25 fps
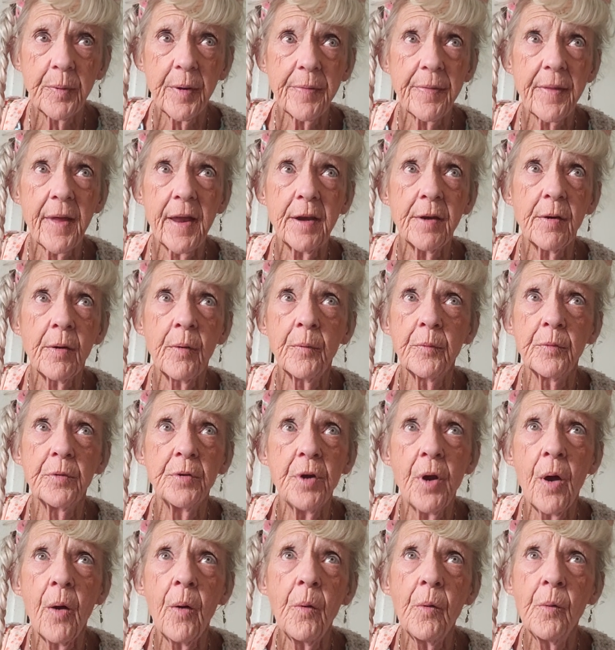but they don't
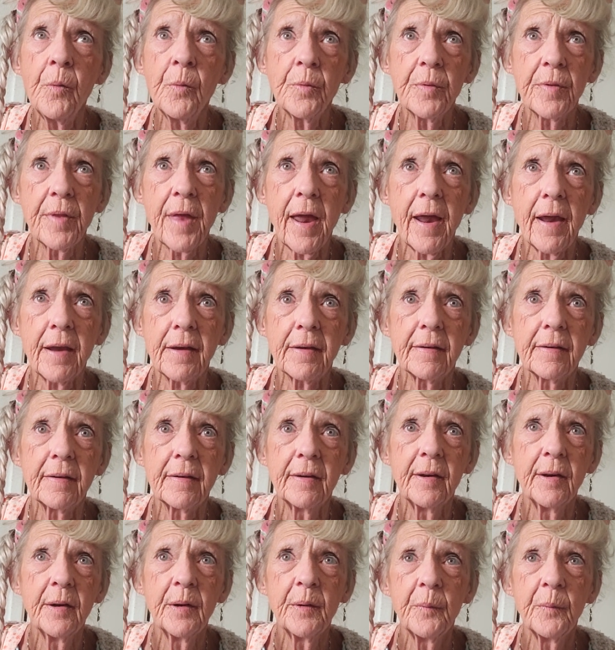know that